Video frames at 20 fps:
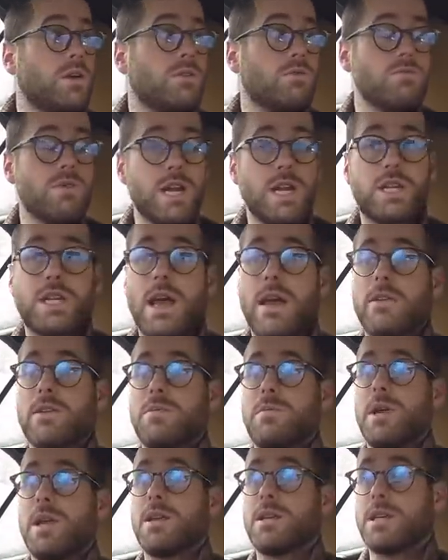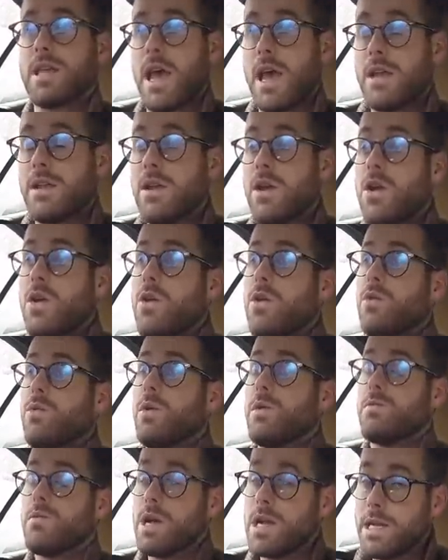reached out to me and said,
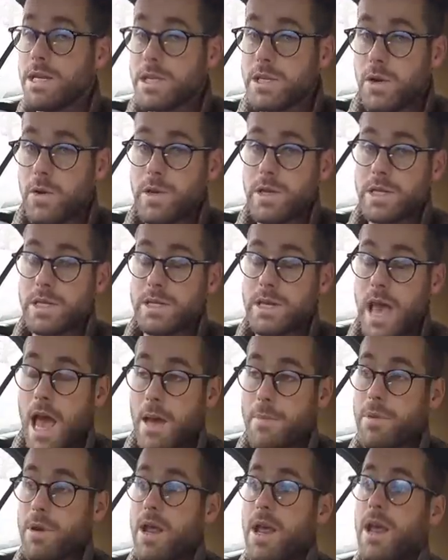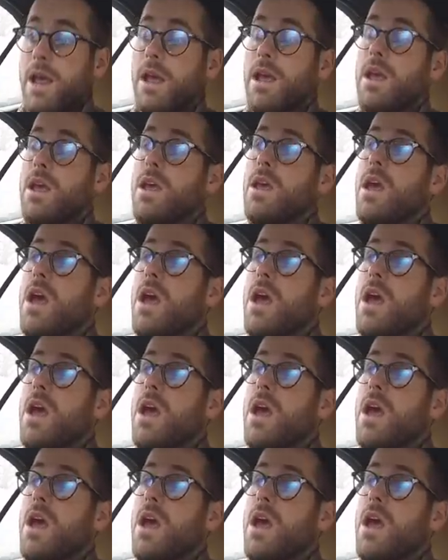We're really sorry this is happening.